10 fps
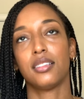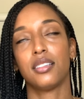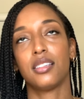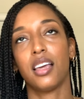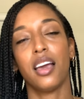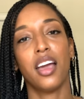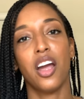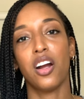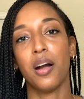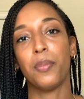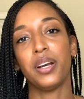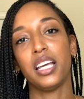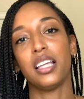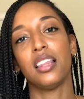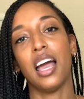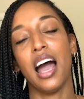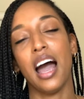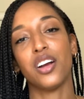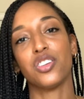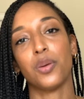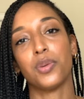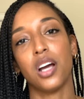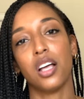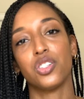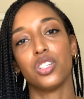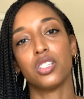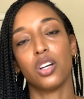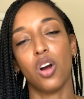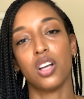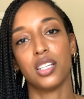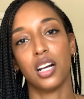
skincare company that hires dermatologists across the